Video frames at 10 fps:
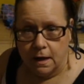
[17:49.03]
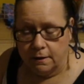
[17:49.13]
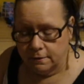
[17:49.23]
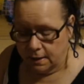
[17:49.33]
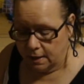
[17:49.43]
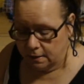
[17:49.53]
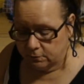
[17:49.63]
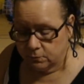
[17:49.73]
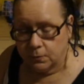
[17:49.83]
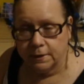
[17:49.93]
And
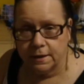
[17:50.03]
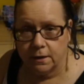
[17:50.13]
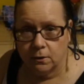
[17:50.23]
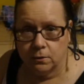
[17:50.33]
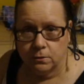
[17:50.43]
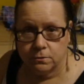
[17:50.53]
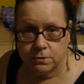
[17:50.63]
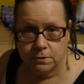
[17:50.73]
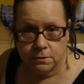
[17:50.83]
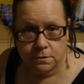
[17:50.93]
then when they go
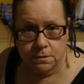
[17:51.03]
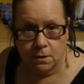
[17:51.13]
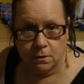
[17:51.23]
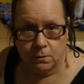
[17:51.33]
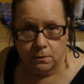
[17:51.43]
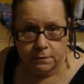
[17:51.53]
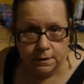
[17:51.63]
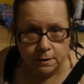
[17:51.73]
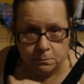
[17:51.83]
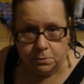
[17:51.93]
to sew, they
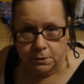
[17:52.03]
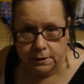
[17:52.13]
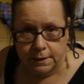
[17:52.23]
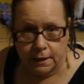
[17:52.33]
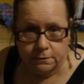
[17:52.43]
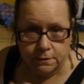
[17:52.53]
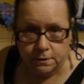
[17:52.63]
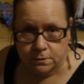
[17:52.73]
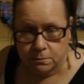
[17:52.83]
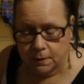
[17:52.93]
can pull it out
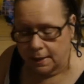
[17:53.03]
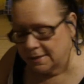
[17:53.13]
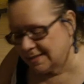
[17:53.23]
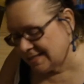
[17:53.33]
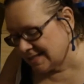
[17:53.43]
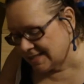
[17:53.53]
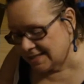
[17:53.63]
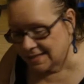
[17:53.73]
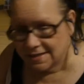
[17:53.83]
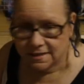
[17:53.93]
this way.
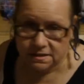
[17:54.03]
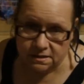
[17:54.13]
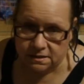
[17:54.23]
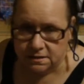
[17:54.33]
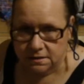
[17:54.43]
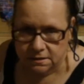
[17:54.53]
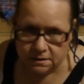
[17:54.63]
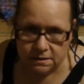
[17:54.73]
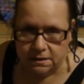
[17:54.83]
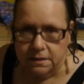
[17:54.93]
Yeah,
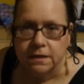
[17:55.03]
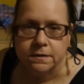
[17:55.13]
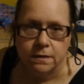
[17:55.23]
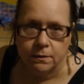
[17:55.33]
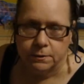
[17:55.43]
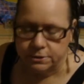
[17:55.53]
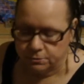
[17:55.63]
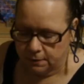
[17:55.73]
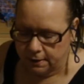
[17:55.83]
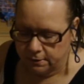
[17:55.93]
it's all what you
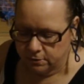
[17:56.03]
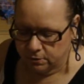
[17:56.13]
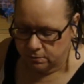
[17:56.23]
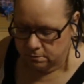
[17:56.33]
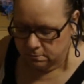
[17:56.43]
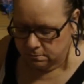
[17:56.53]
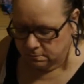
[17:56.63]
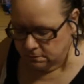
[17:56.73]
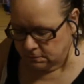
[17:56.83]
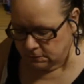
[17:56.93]
want to do.
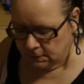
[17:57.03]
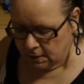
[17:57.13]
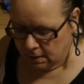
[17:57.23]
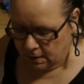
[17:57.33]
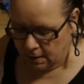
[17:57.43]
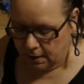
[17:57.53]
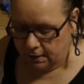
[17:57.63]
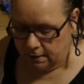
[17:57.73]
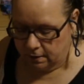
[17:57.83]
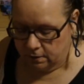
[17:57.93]
I
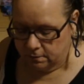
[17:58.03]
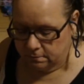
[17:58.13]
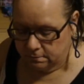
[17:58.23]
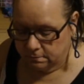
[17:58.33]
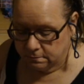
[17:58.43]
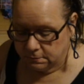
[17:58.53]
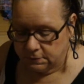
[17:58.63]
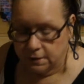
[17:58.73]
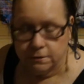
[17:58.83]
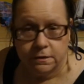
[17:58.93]
know.
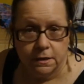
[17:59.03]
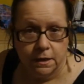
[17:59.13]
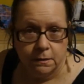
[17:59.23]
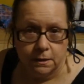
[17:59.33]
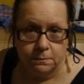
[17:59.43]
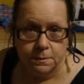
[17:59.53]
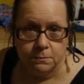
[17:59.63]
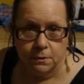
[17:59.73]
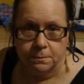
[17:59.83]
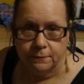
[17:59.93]
You'd think I'd be
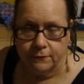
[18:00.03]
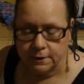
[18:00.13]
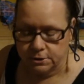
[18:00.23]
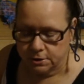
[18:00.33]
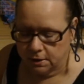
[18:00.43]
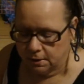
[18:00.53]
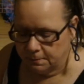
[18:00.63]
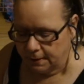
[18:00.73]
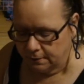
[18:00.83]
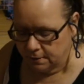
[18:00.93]
more professional
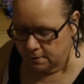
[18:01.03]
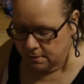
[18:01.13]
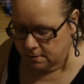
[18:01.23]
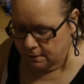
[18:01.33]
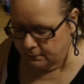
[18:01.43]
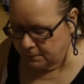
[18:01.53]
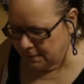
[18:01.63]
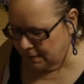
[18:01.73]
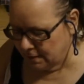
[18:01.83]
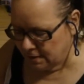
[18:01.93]
about this stuff,
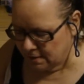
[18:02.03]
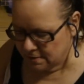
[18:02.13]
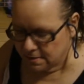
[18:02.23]
but